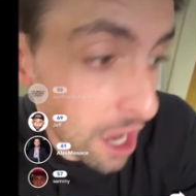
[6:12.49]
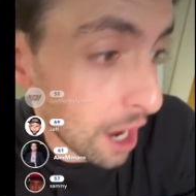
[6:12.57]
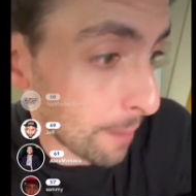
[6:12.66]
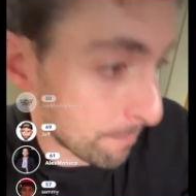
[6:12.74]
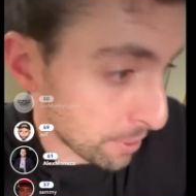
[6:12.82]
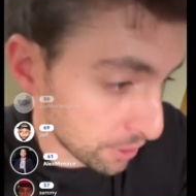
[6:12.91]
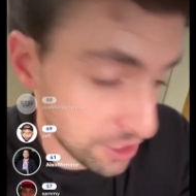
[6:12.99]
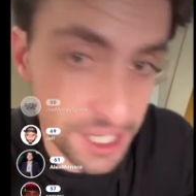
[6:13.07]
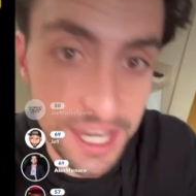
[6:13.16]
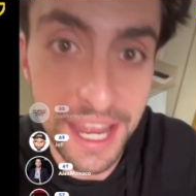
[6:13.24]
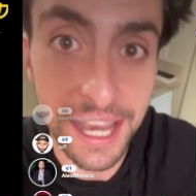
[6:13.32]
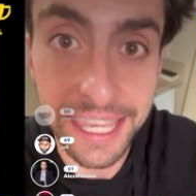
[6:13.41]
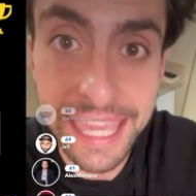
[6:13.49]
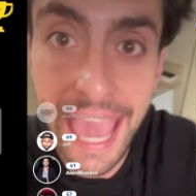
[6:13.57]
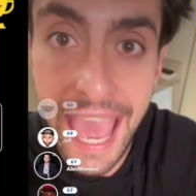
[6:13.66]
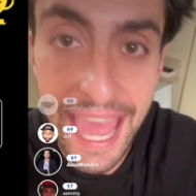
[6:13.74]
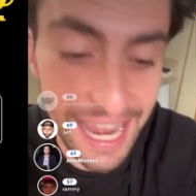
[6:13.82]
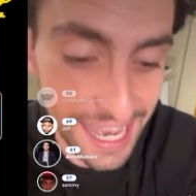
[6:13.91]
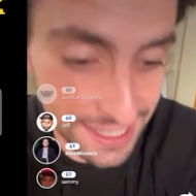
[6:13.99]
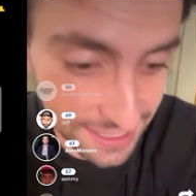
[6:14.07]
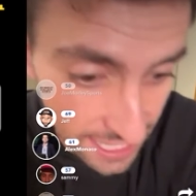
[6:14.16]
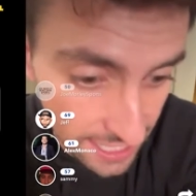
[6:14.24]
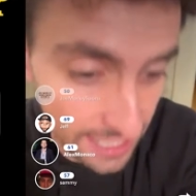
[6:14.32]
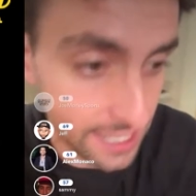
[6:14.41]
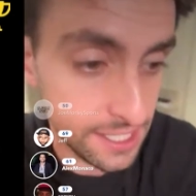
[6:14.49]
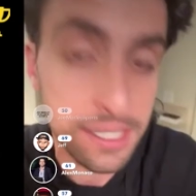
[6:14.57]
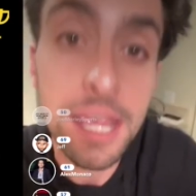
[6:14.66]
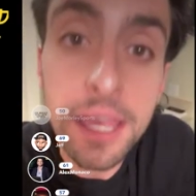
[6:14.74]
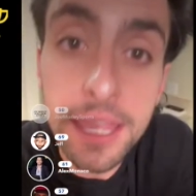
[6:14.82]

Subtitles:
a person, a cat, a dinkus.